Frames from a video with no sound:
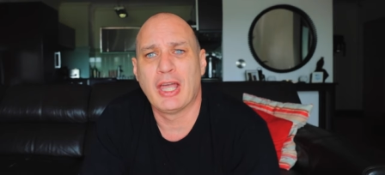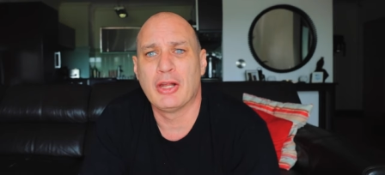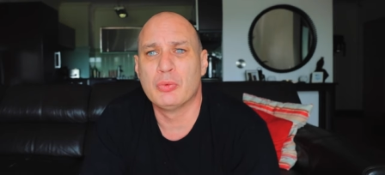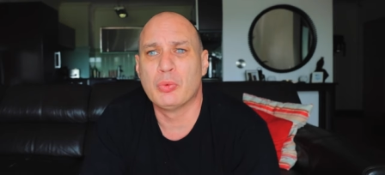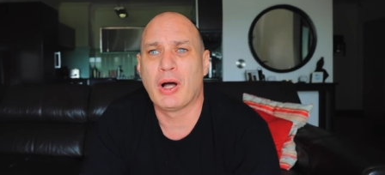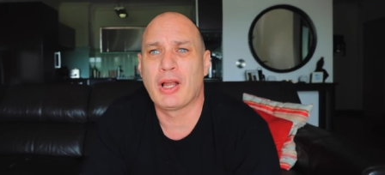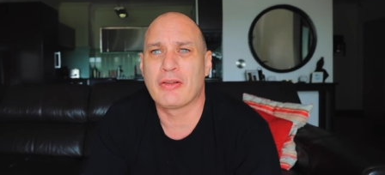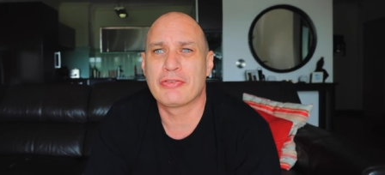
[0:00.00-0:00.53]

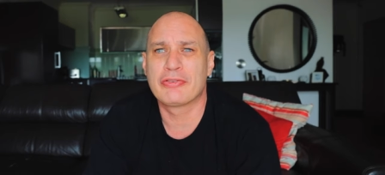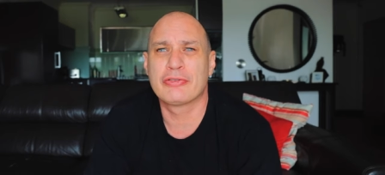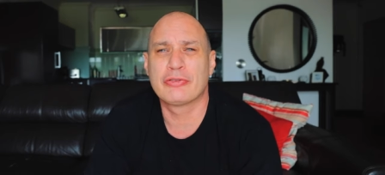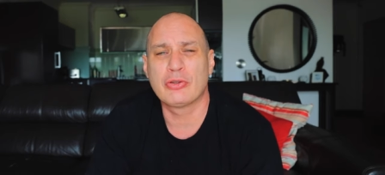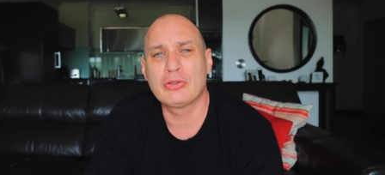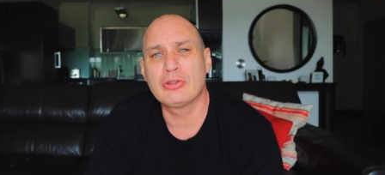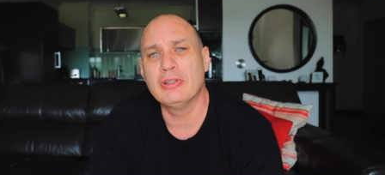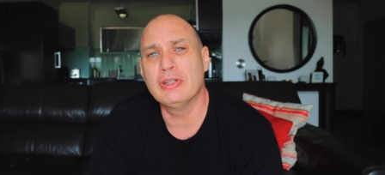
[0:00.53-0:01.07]
And while I've
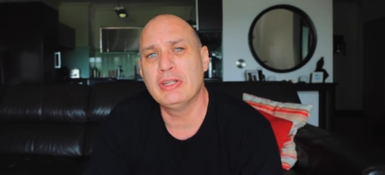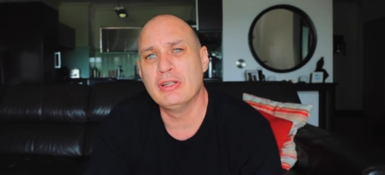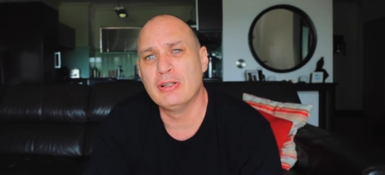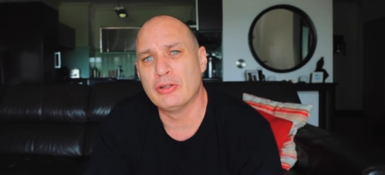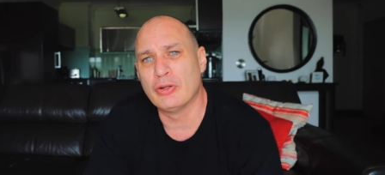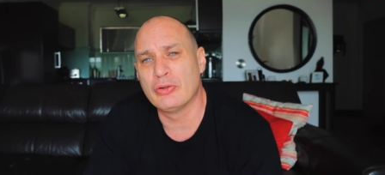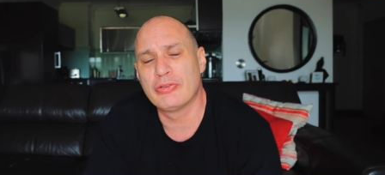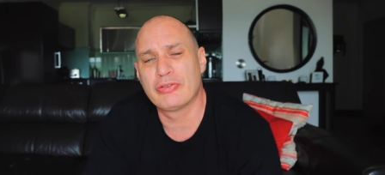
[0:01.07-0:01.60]
certainly
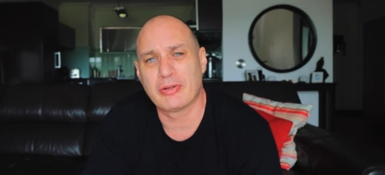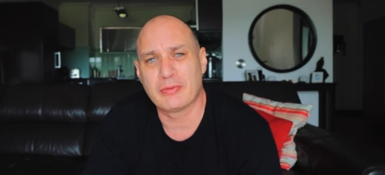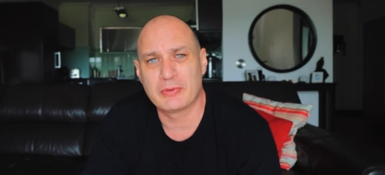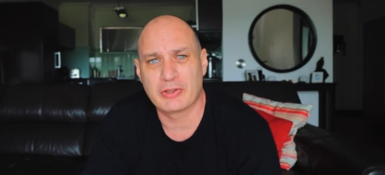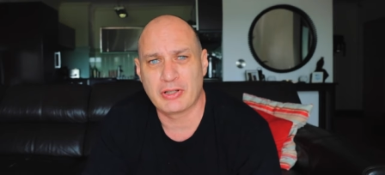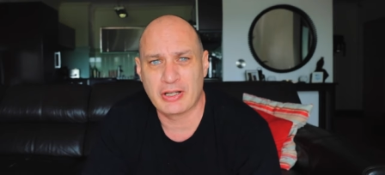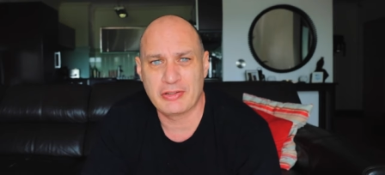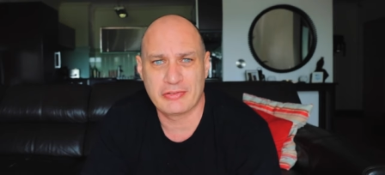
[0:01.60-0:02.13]
learned some
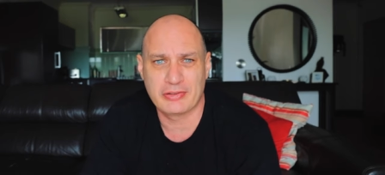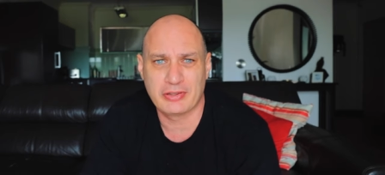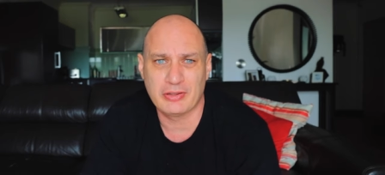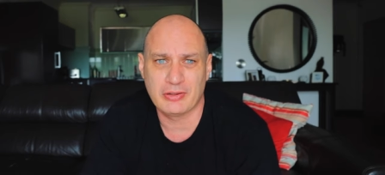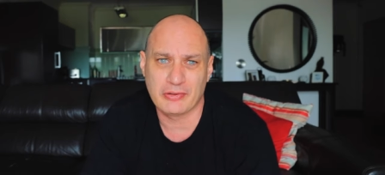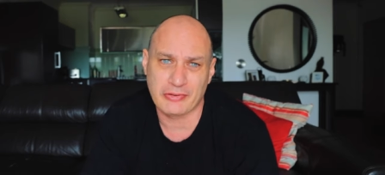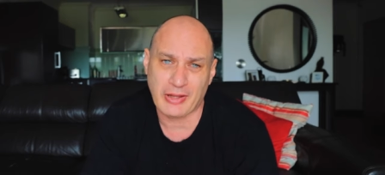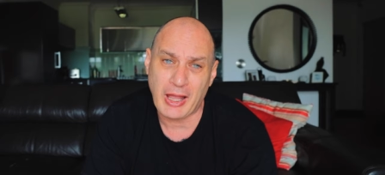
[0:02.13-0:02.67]
great
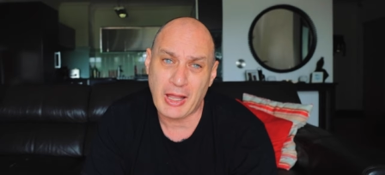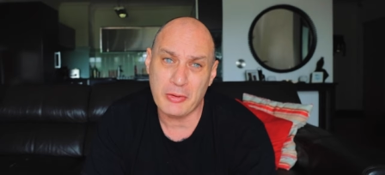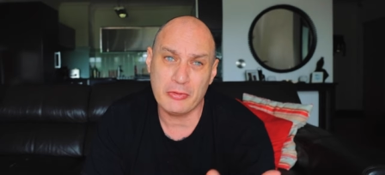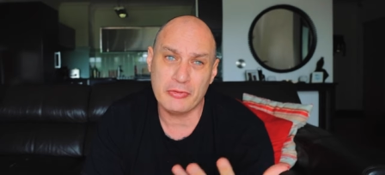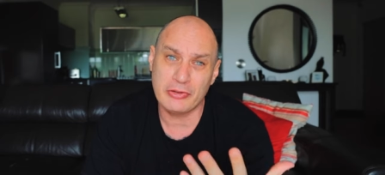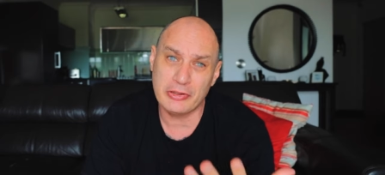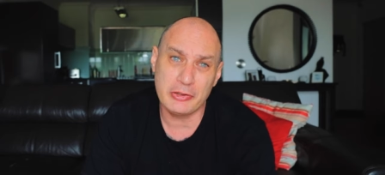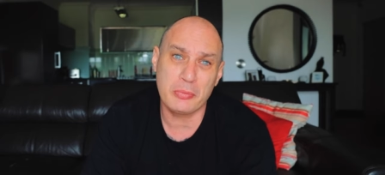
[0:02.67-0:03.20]
skills, I
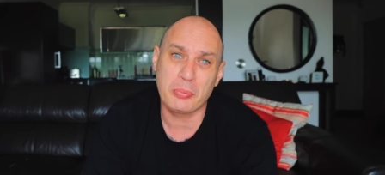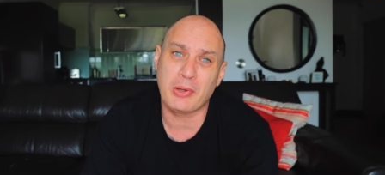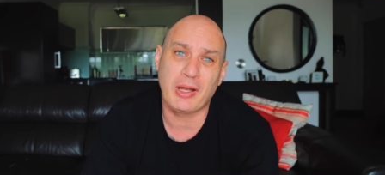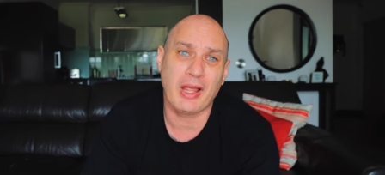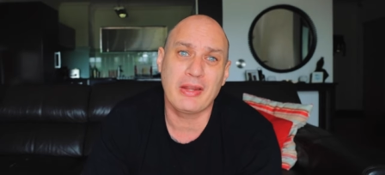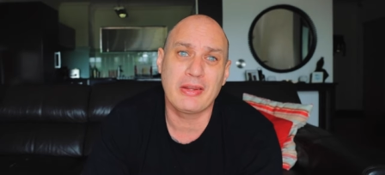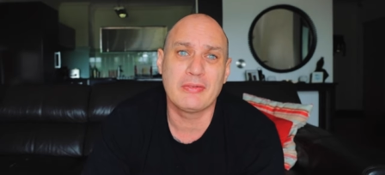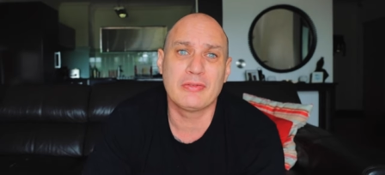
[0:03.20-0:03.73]
already
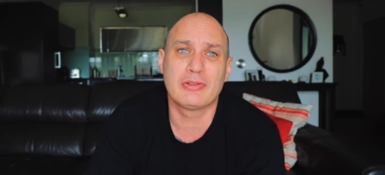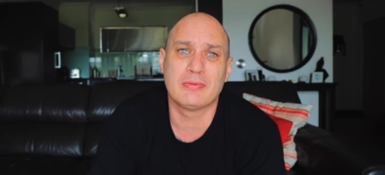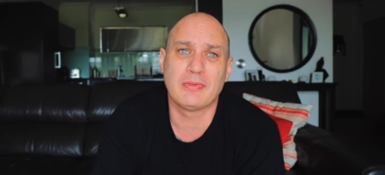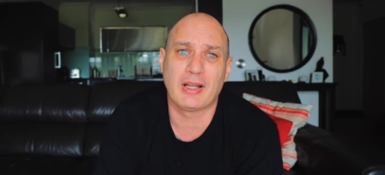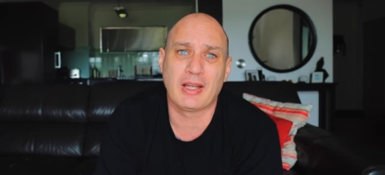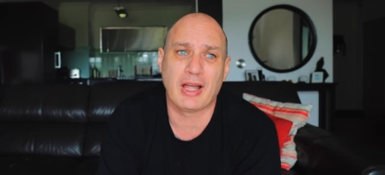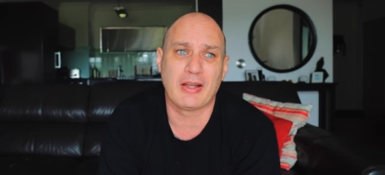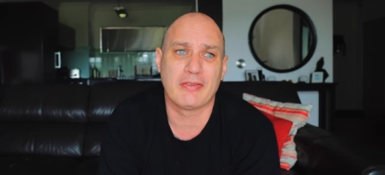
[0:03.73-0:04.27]
apply them to
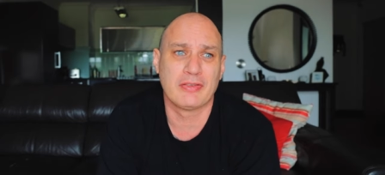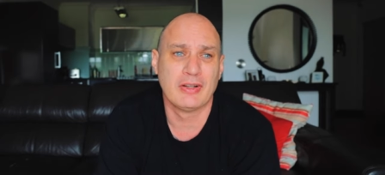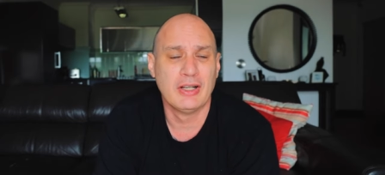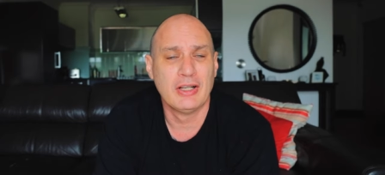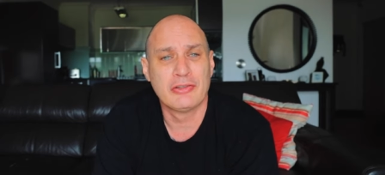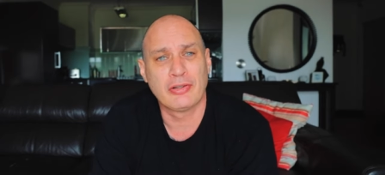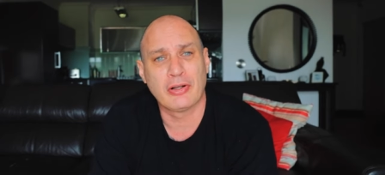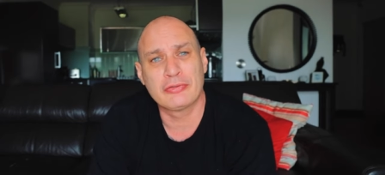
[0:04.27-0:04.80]
my life.
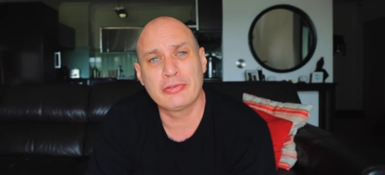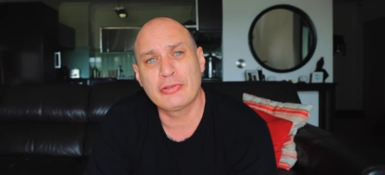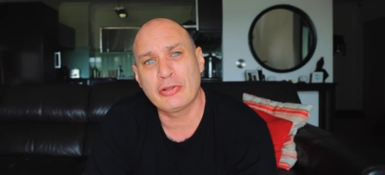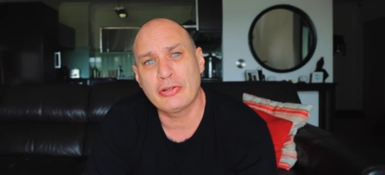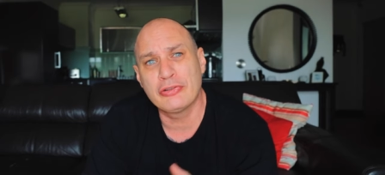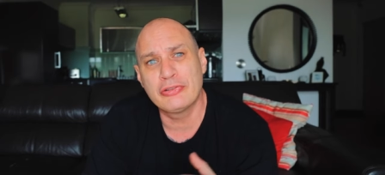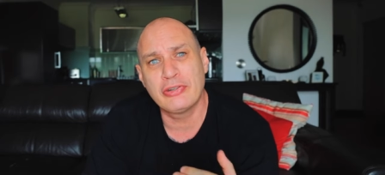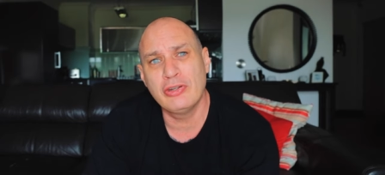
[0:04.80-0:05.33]
So I'll just
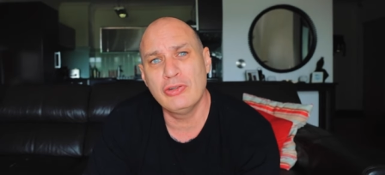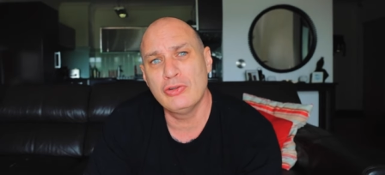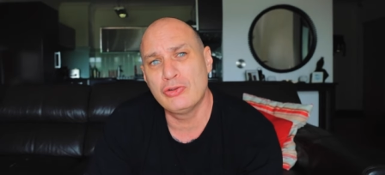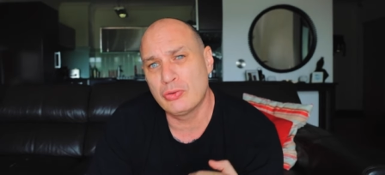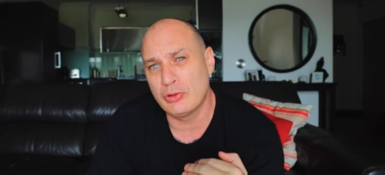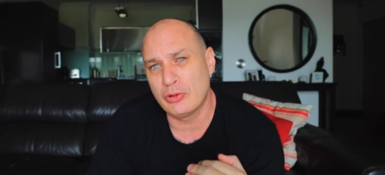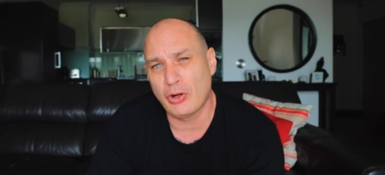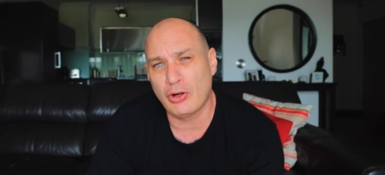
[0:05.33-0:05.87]
continue
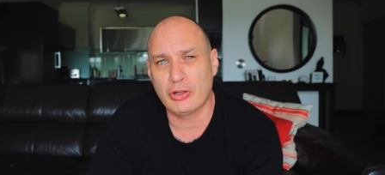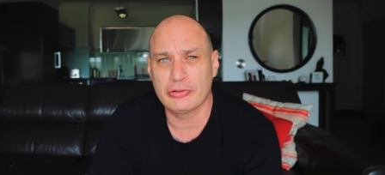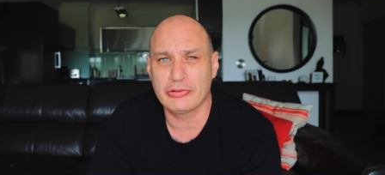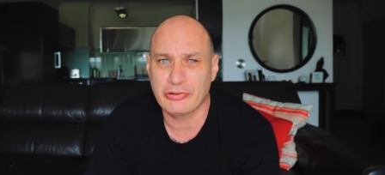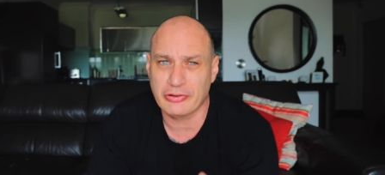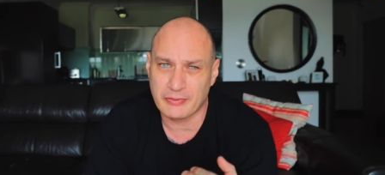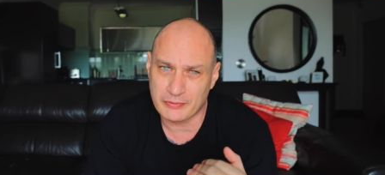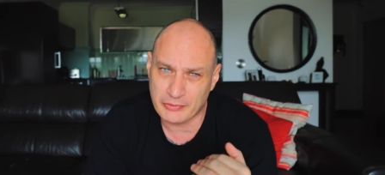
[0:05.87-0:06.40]
to
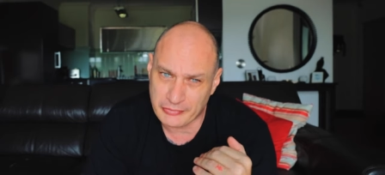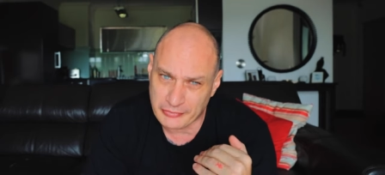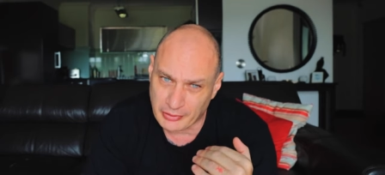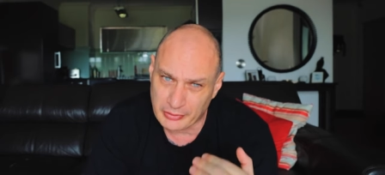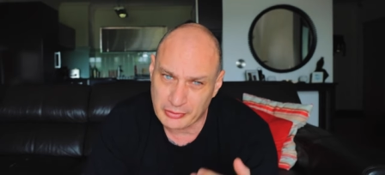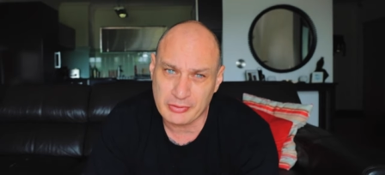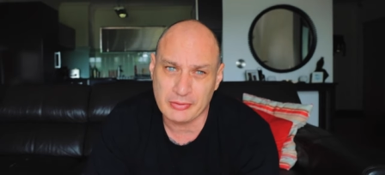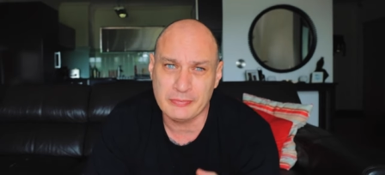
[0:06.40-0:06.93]
enhance them just a
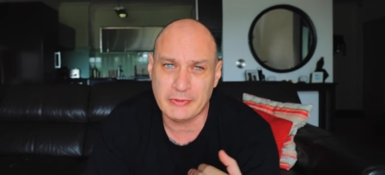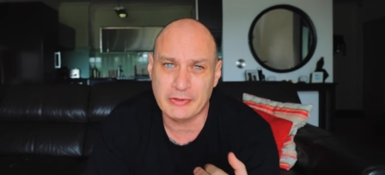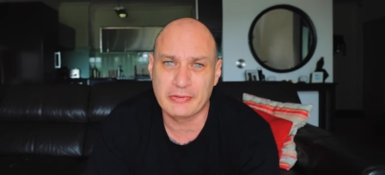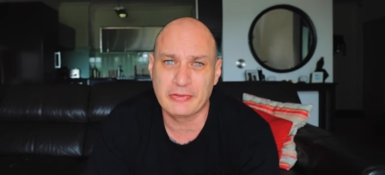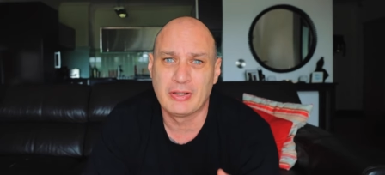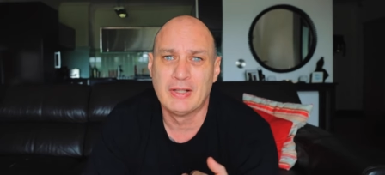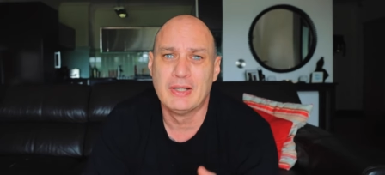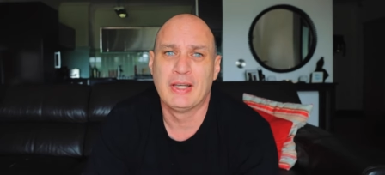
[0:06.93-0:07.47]
little
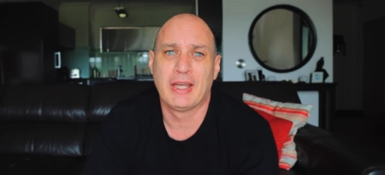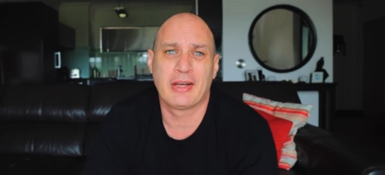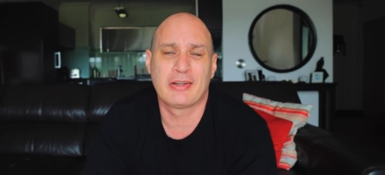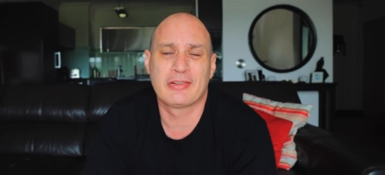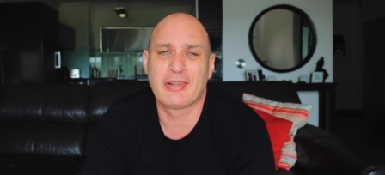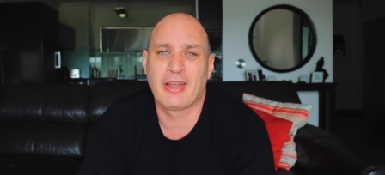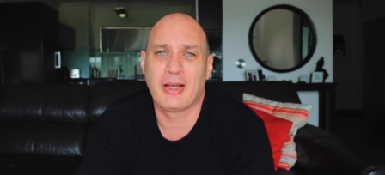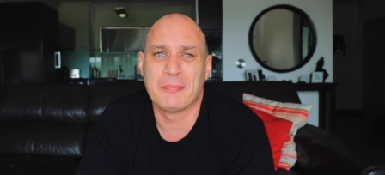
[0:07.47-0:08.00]
bit at
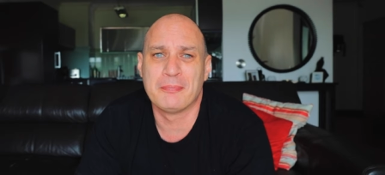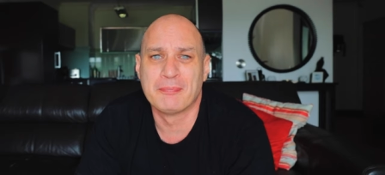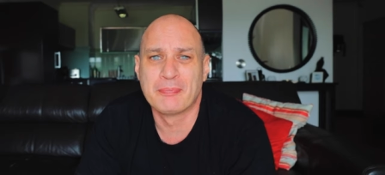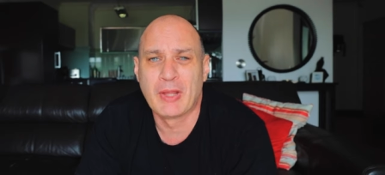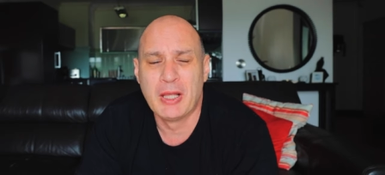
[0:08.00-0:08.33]
a time.